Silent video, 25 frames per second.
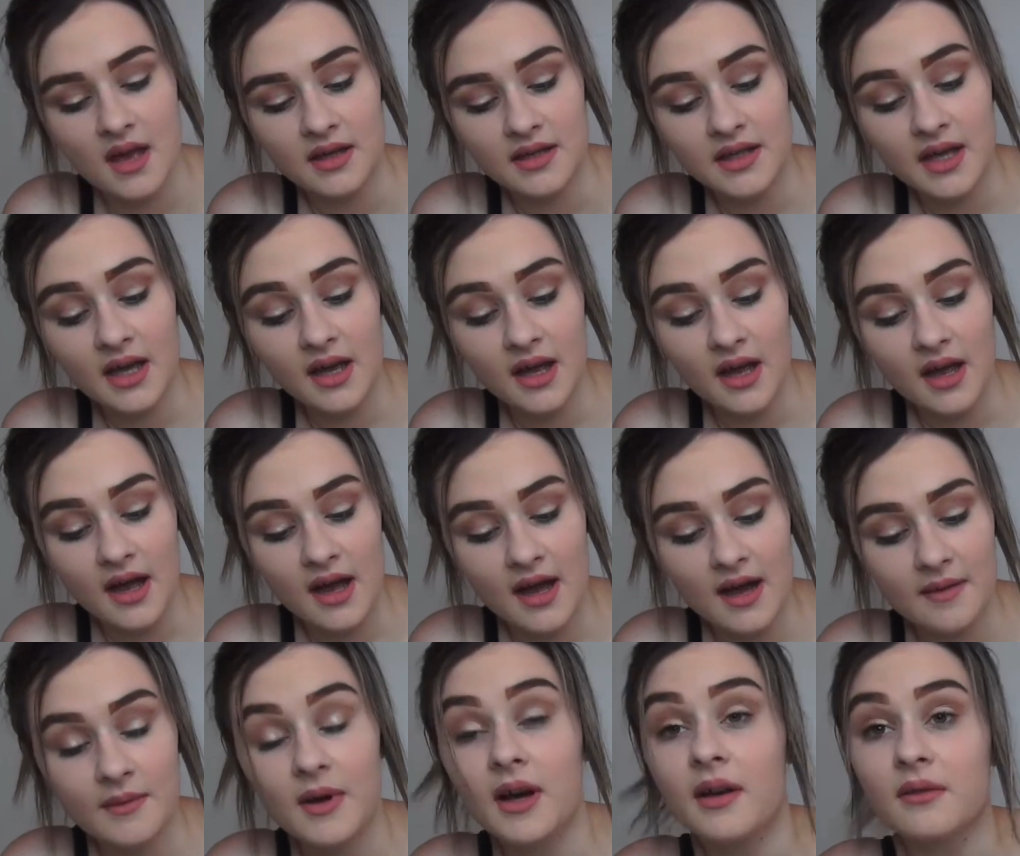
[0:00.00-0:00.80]
Yeah,
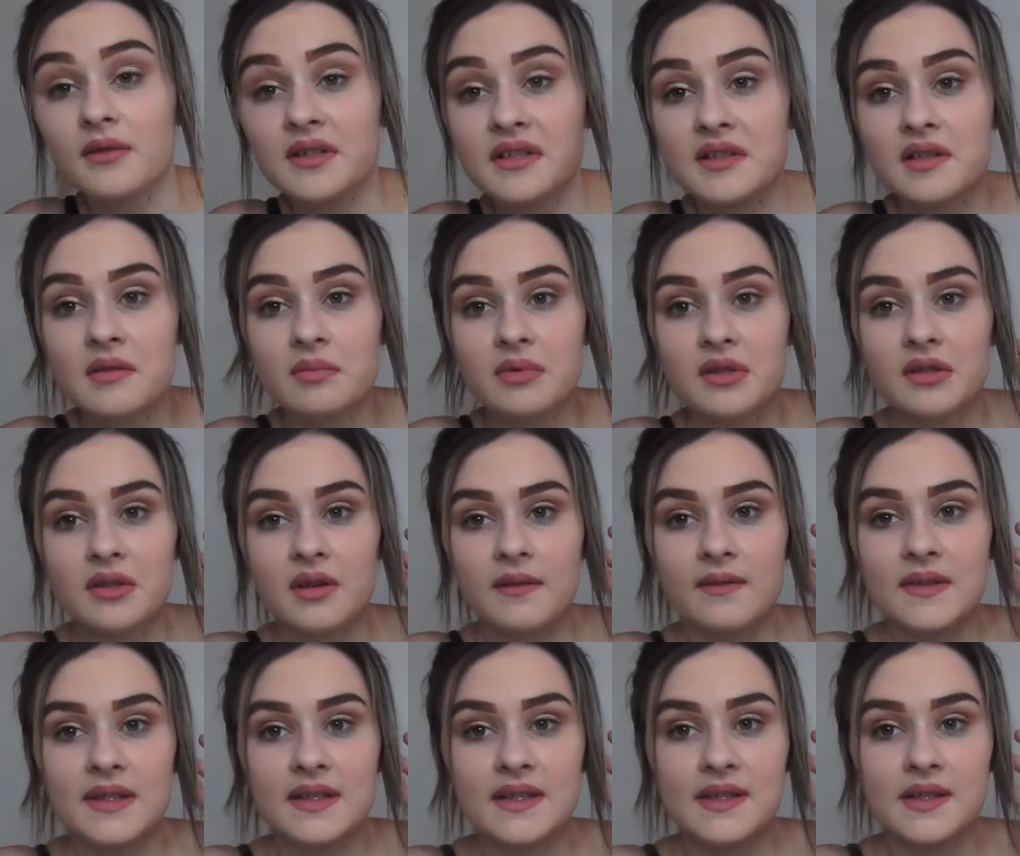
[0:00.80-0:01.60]
um, I was super
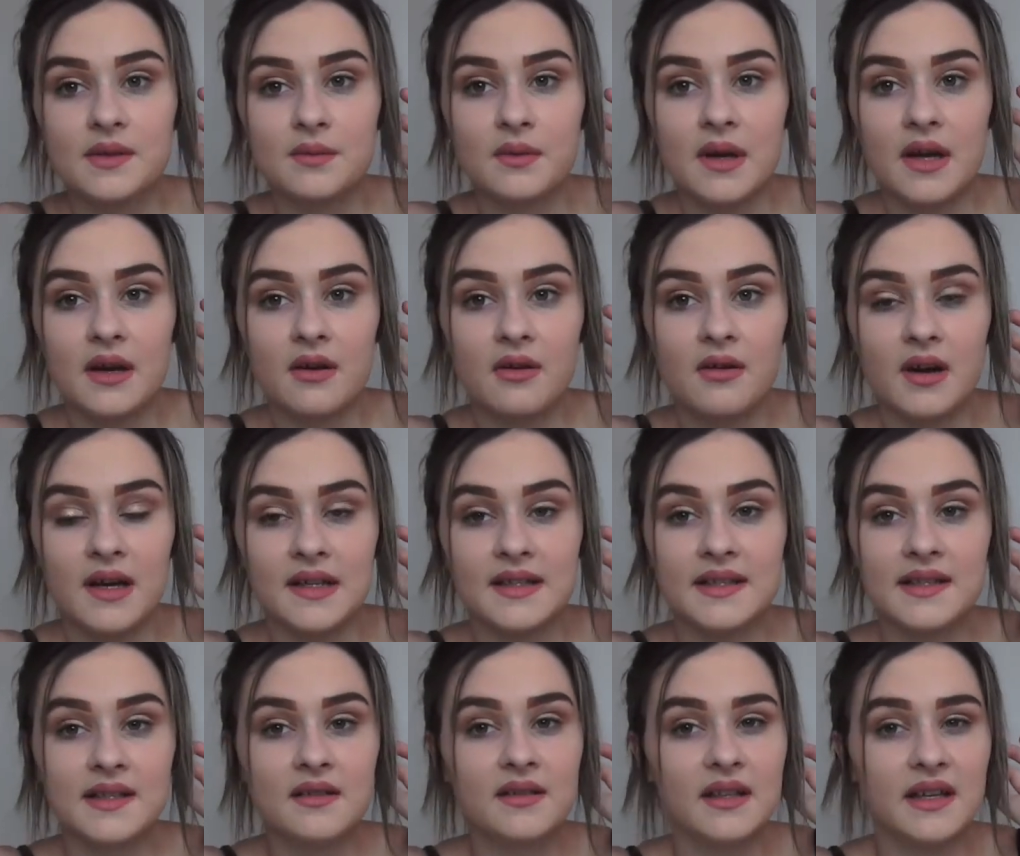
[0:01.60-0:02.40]
nervous as well. I
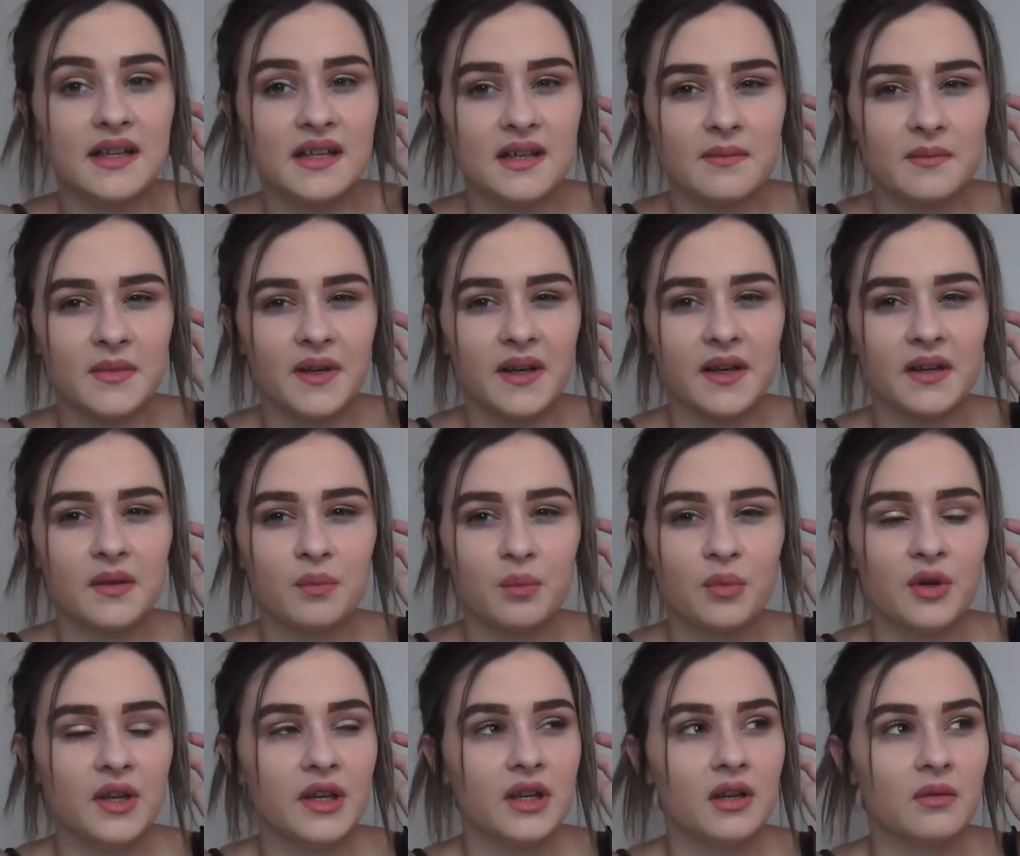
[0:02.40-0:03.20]
still am,
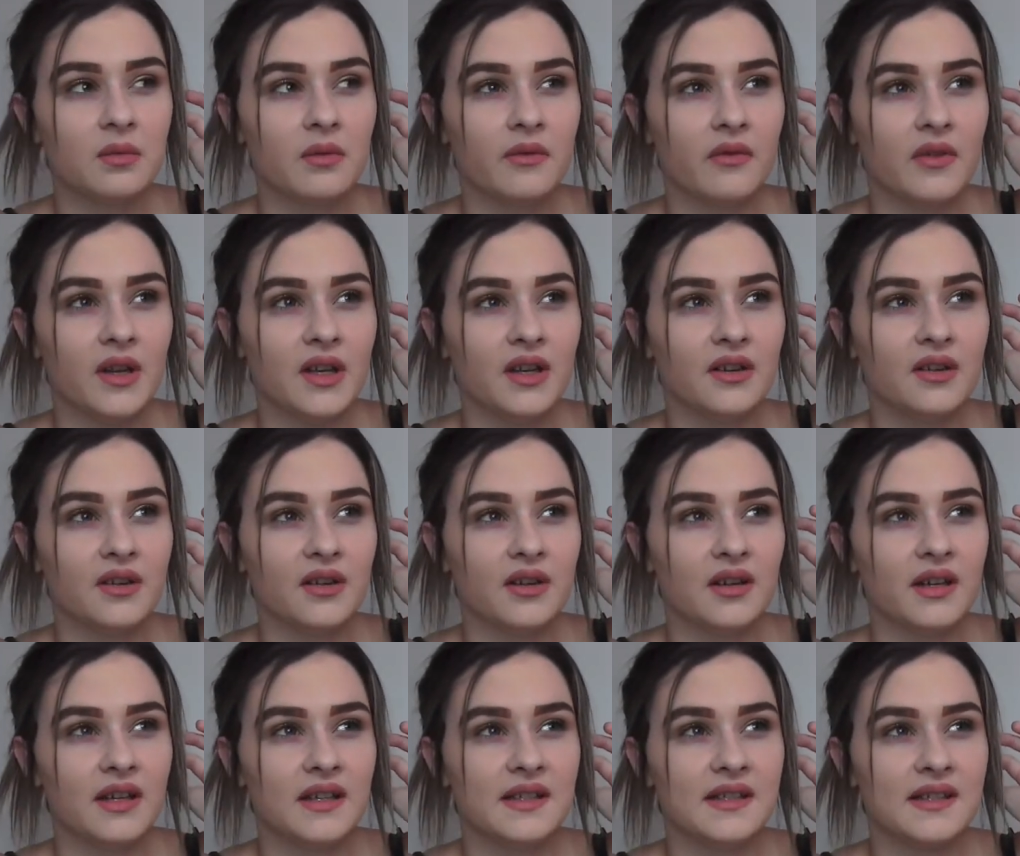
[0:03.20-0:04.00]
like, putting up a video
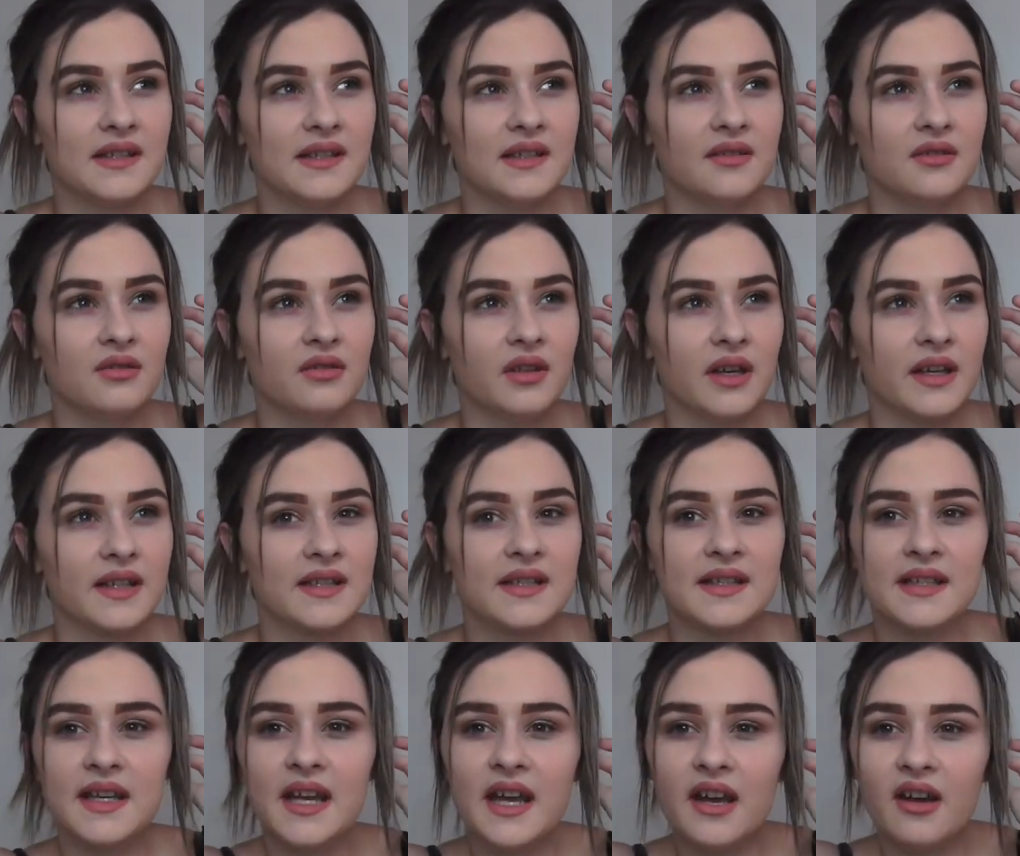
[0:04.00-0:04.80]
is still, like,
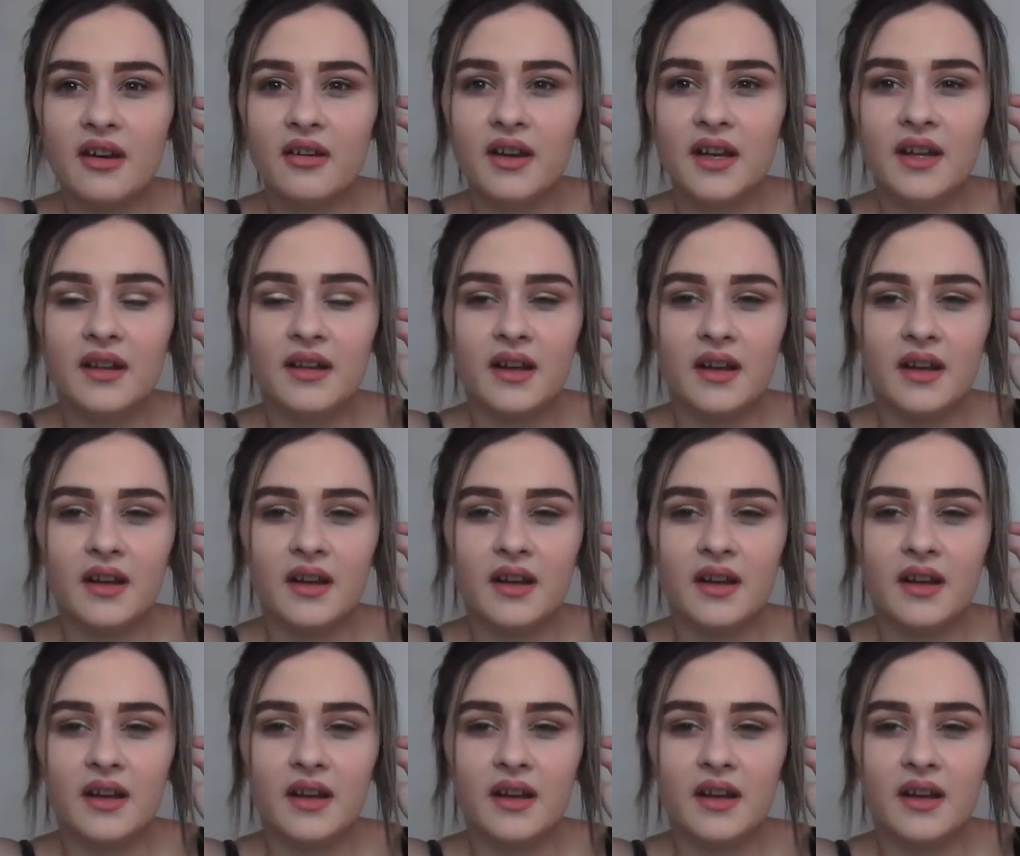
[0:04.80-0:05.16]
scary,